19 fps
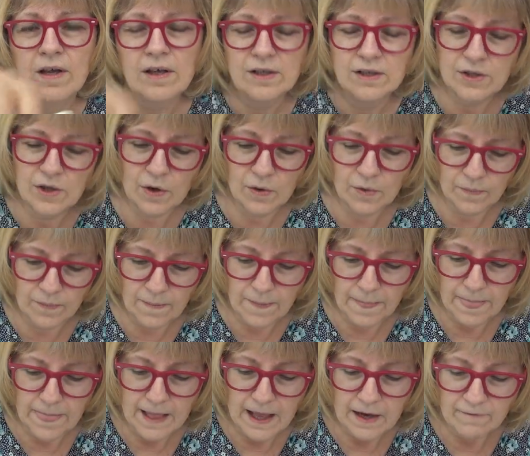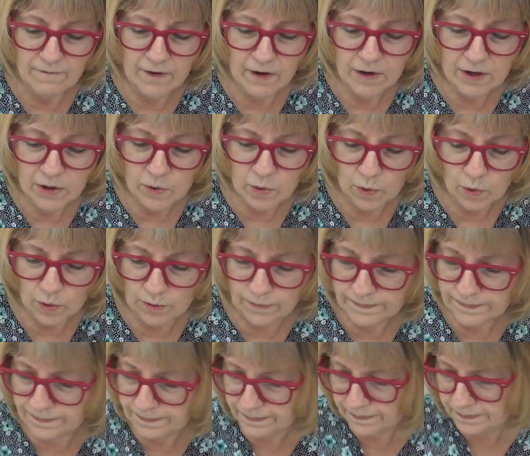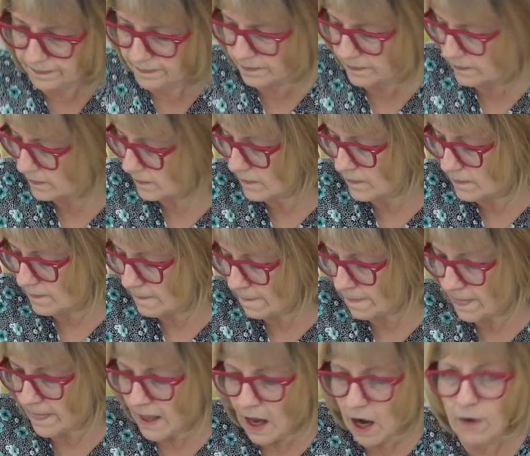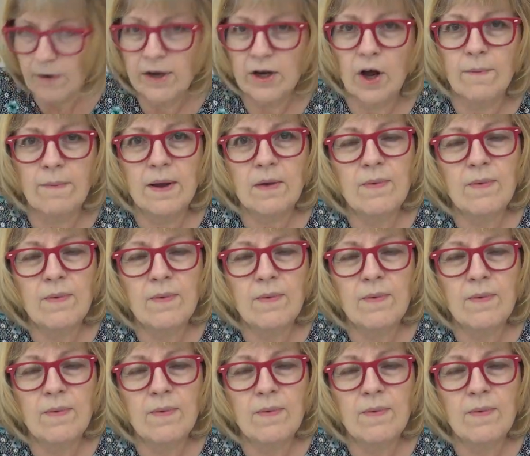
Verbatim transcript: so very cool. All right, on my